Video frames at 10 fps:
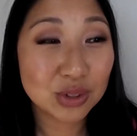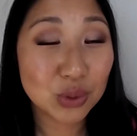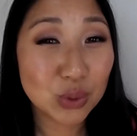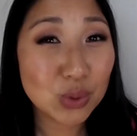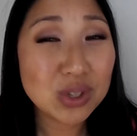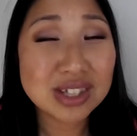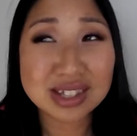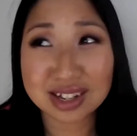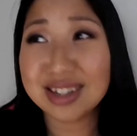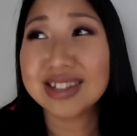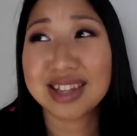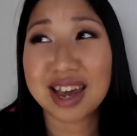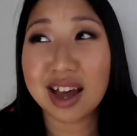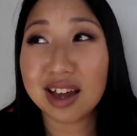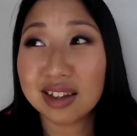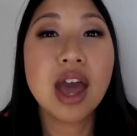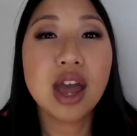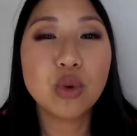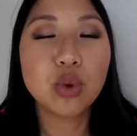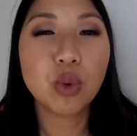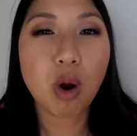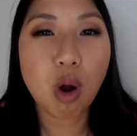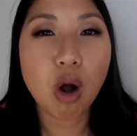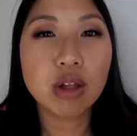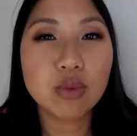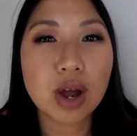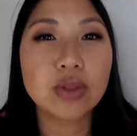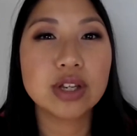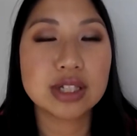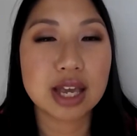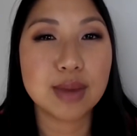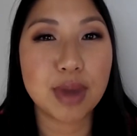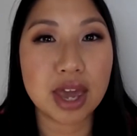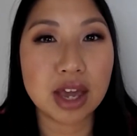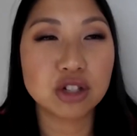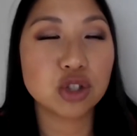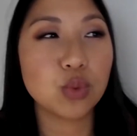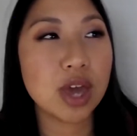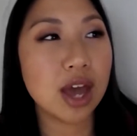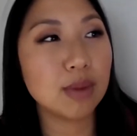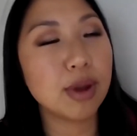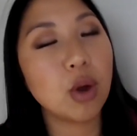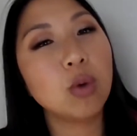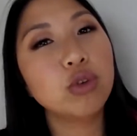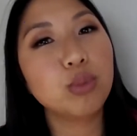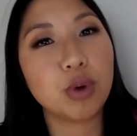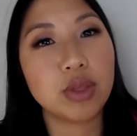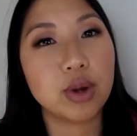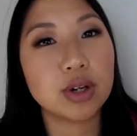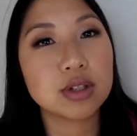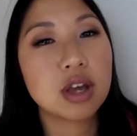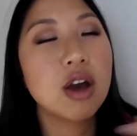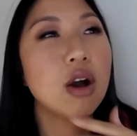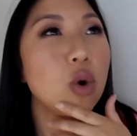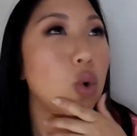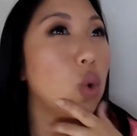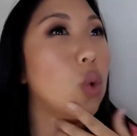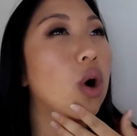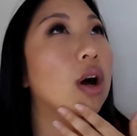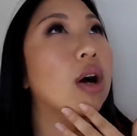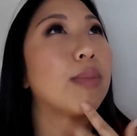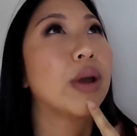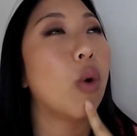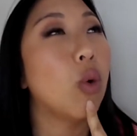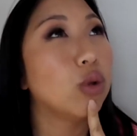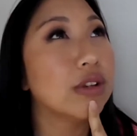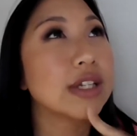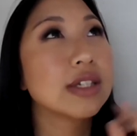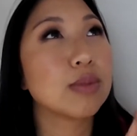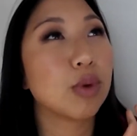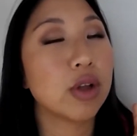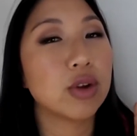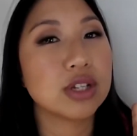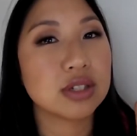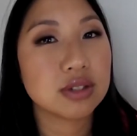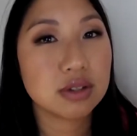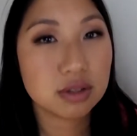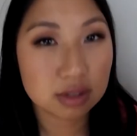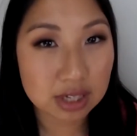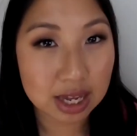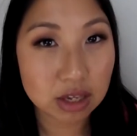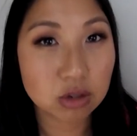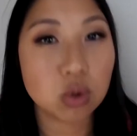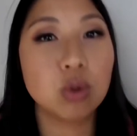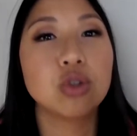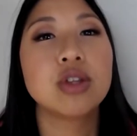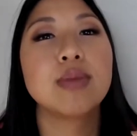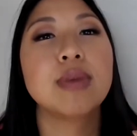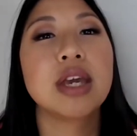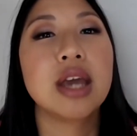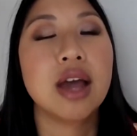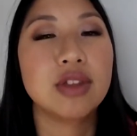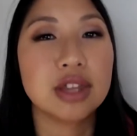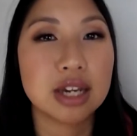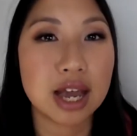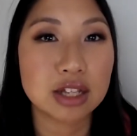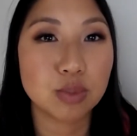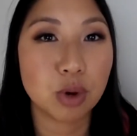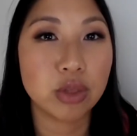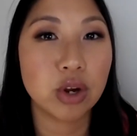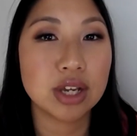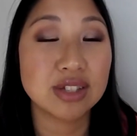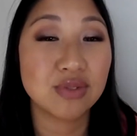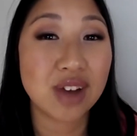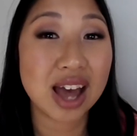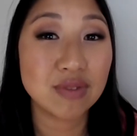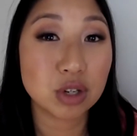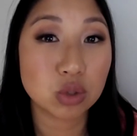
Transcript: who does that? And we were all around the same age. So we had my older brothers who uh, my oldest brother is 10 years older than me and then the next brother is five years